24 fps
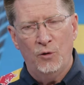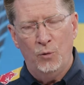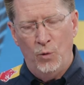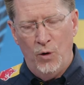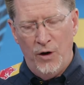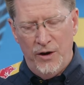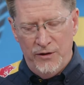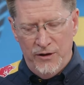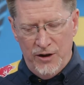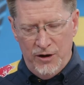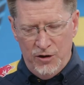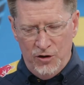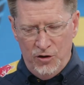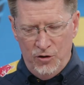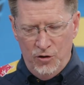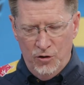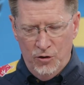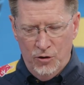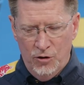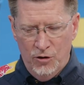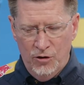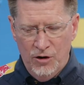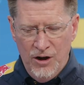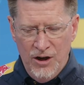on the one that
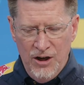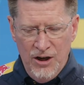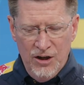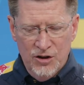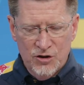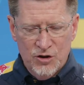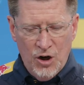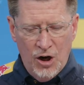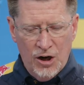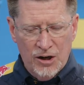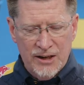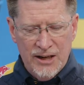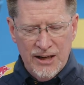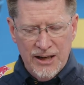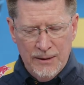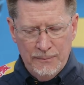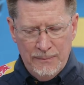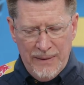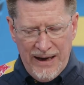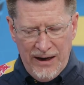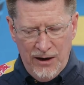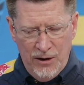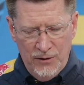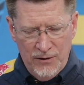you're talking
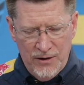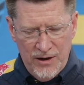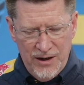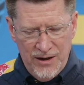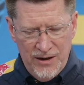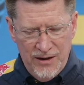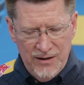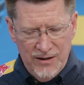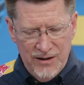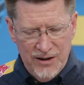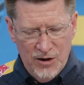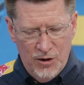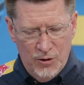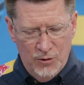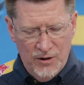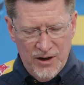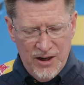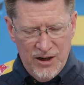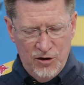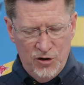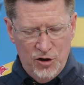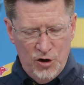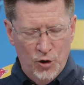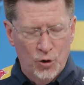about, you know,
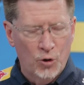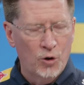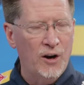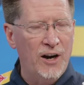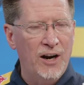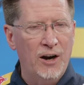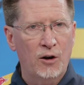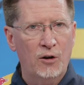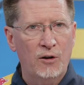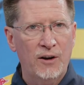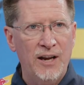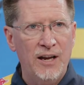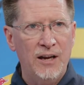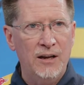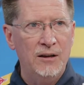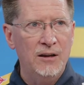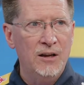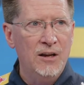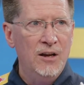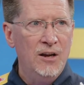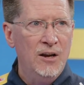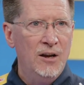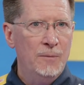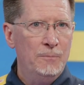in your area.